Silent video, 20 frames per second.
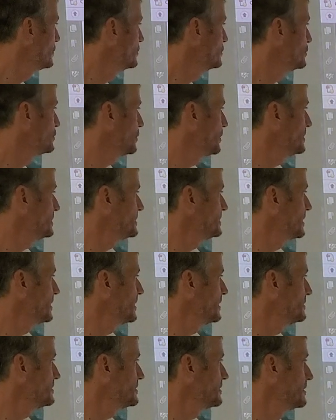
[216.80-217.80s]
Joyce
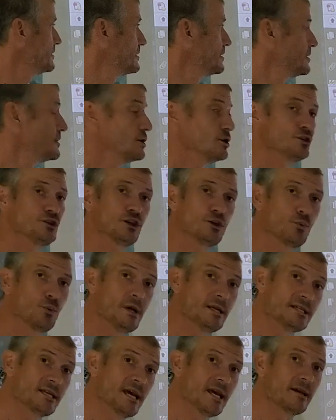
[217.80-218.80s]
says, "Should
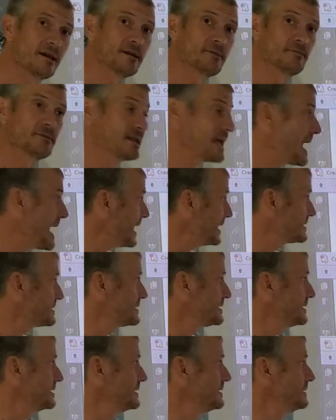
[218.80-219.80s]
we take a
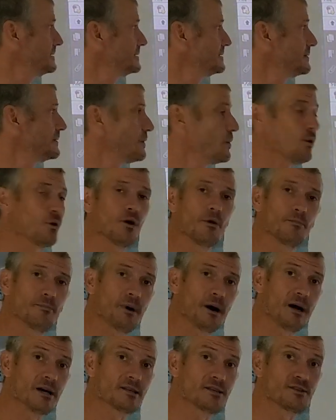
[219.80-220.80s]
taxi or a
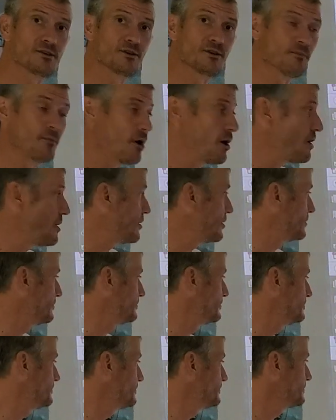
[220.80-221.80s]
bus to the mall?"